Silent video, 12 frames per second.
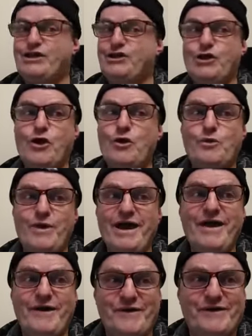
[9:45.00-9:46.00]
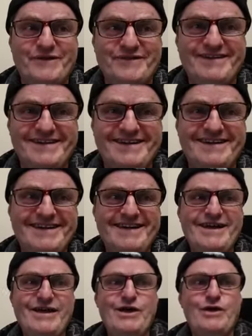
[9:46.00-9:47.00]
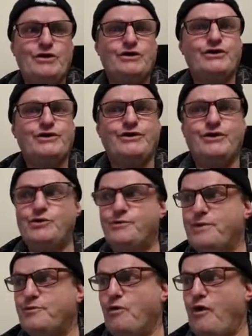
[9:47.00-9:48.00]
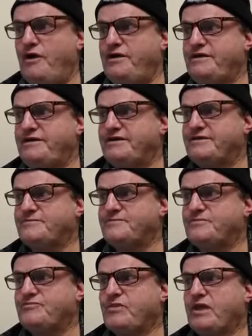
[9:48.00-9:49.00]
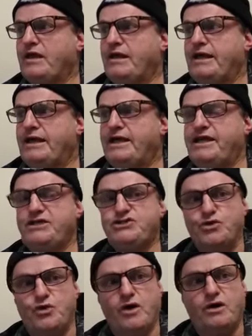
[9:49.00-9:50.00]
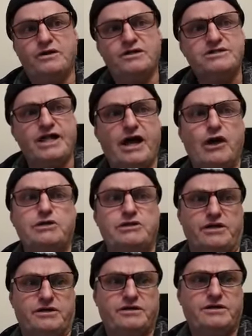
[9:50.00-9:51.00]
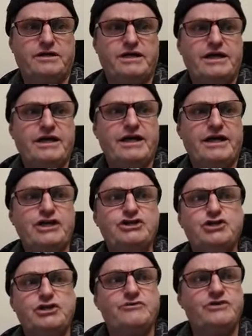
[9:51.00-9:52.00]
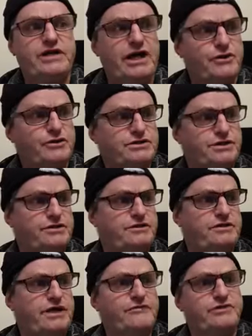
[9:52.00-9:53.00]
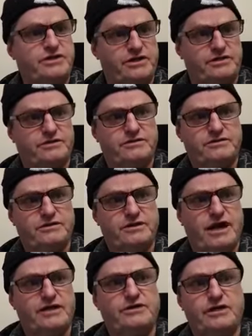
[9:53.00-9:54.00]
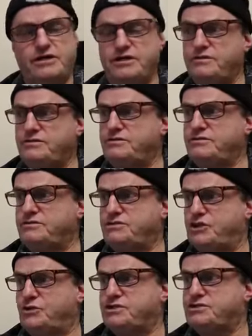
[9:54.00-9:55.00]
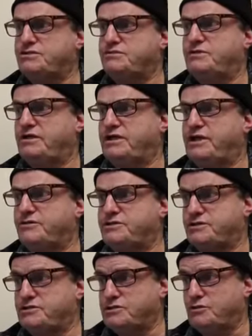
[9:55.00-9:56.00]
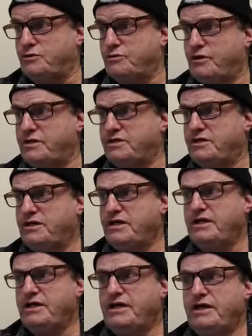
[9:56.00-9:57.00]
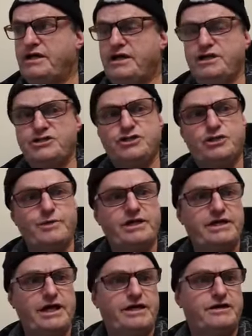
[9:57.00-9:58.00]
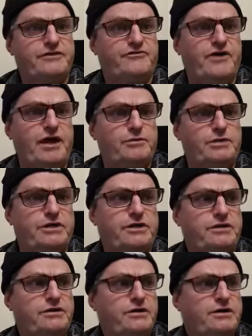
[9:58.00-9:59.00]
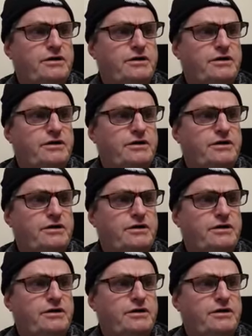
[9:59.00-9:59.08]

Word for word: Not well. Can you remember why? Esau is the elder. He should have inherited everything under Jewish inheritance law, right? He should have been the head of the family.